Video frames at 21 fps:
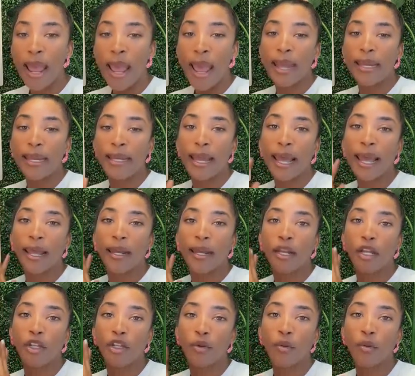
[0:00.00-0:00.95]
and
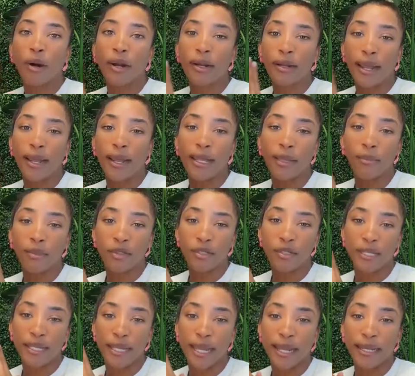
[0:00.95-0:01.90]
then you are not able
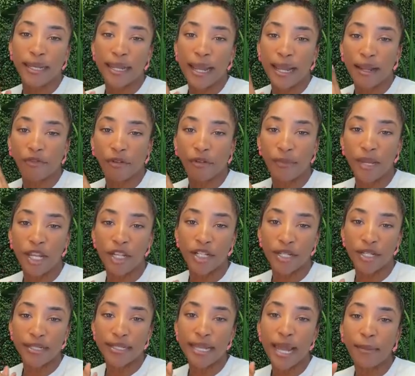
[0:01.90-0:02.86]
to get that
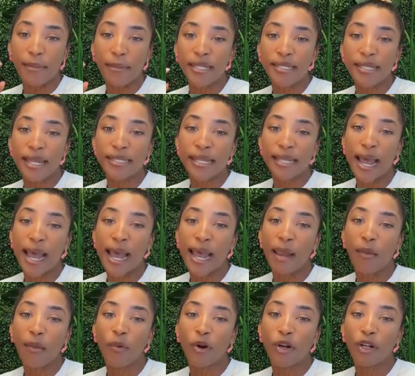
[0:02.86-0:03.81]
information. Tammy says,
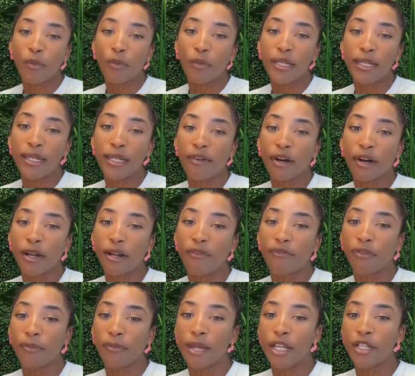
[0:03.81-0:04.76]
hi, where do we leave our
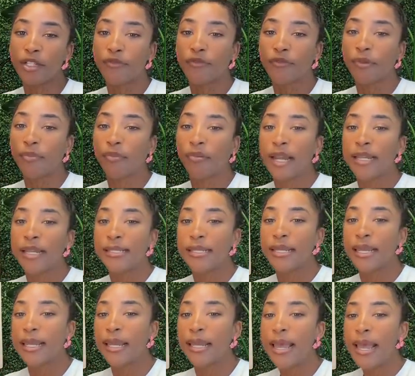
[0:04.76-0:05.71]
information for
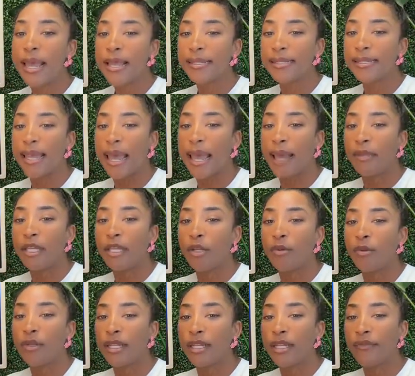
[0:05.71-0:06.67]
pricing? Tammy,
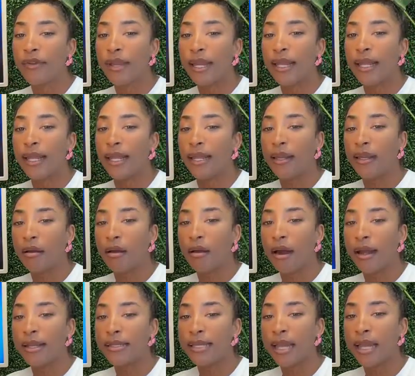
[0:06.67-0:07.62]
you leave it in the
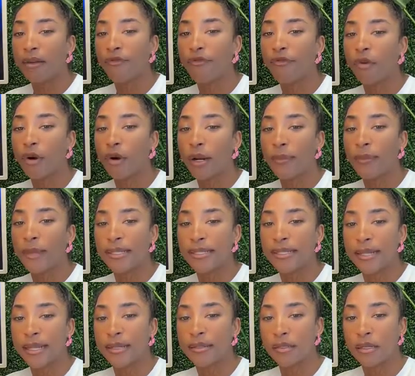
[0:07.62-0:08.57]
contact form
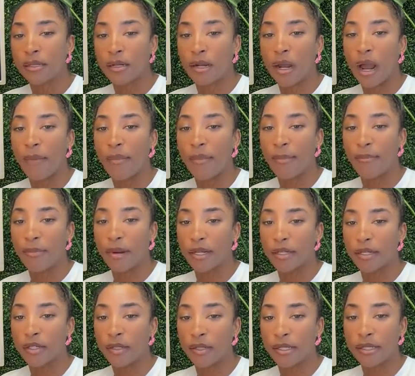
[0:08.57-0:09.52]
that's next to the comment
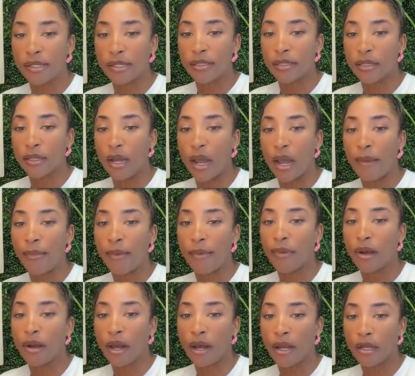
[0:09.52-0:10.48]
box. So this is the comment
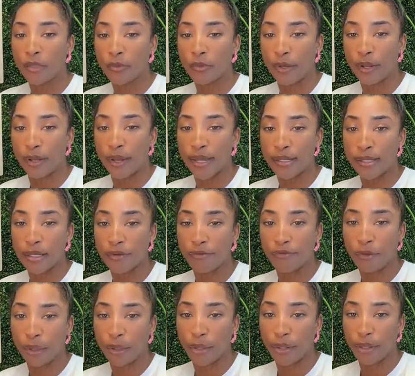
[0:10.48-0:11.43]
box where you guys are
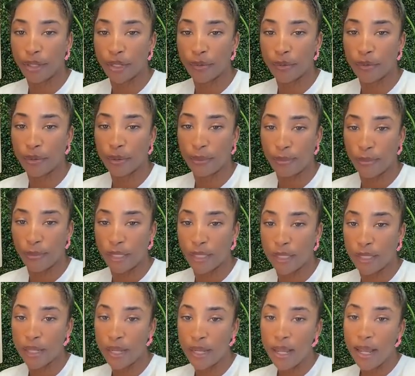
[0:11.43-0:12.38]
flirting with
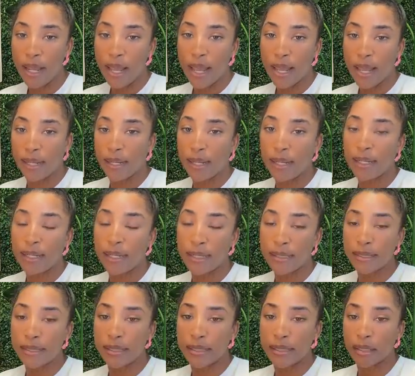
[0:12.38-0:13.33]
me. And then
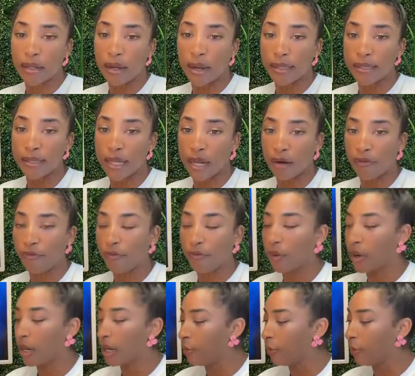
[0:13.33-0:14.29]
this is the contact
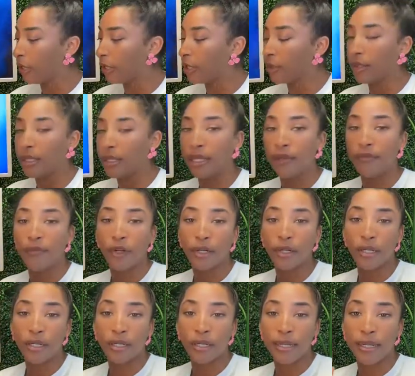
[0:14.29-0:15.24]
form where you leave
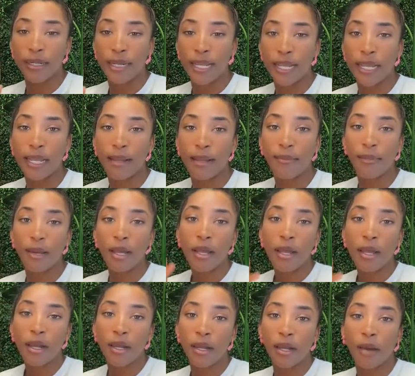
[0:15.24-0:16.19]
your name,
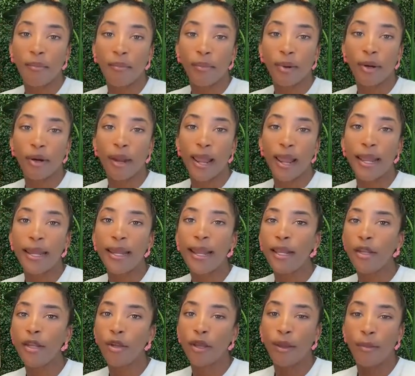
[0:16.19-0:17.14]
number, and
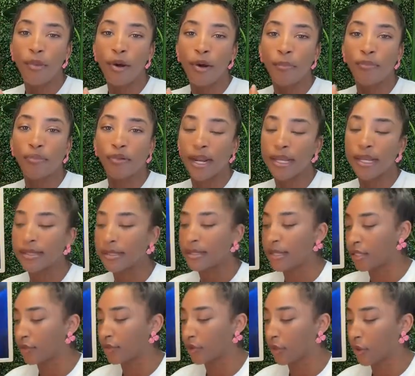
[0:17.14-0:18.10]
then you can put price
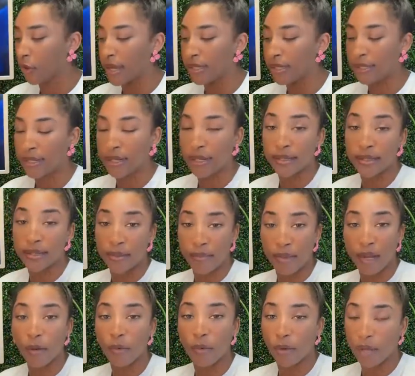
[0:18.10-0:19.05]
list request, and then
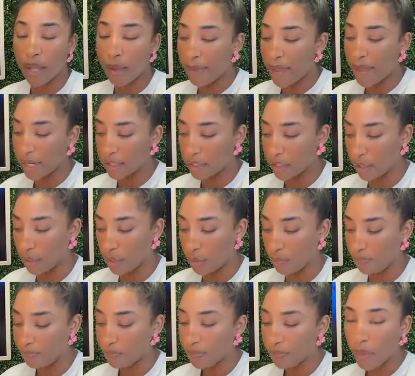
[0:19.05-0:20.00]
somebody will get back to
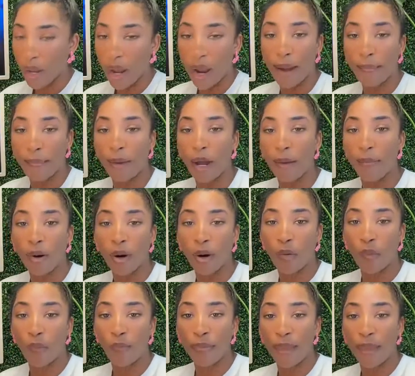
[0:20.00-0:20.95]
you
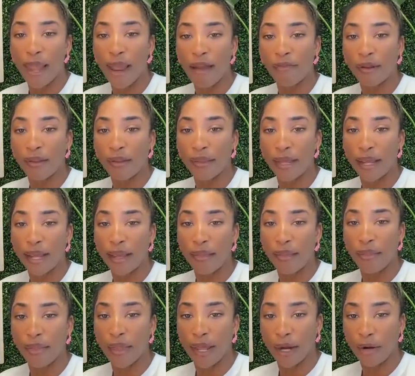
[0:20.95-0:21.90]
about everything
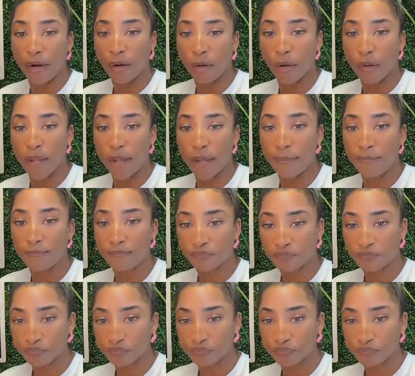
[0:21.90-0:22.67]
there, okay?